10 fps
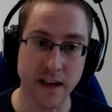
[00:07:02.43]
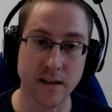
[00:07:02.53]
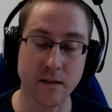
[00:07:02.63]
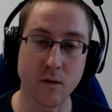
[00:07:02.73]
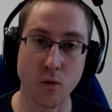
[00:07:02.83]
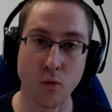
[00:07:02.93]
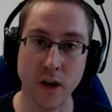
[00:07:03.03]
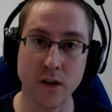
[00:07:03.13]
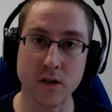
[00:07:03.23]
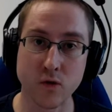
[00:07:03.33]
And
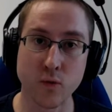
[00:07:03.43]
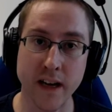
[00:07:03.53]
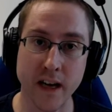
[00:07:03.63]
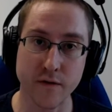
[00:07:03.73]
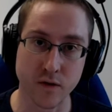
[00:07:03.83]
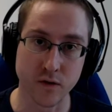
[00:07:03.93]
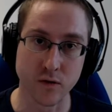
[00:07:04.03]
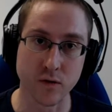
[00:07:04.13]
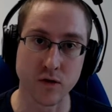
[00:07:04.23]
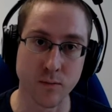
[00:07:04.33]
what do we have to
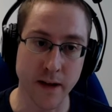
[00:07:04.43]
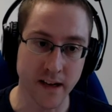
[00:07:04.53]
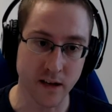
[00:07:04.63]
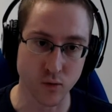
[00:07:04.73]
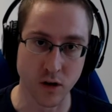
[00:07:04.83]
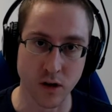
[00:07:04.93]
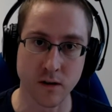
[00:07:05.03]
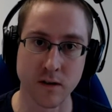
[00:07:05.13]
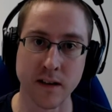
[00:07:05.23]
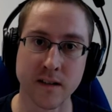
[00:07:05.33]
do to make it
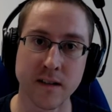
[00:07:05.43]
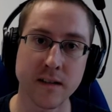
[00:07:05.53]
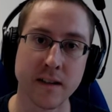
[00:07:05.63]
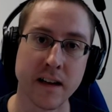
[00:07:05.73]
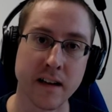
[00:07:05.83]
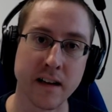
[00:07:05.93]
work on ITER?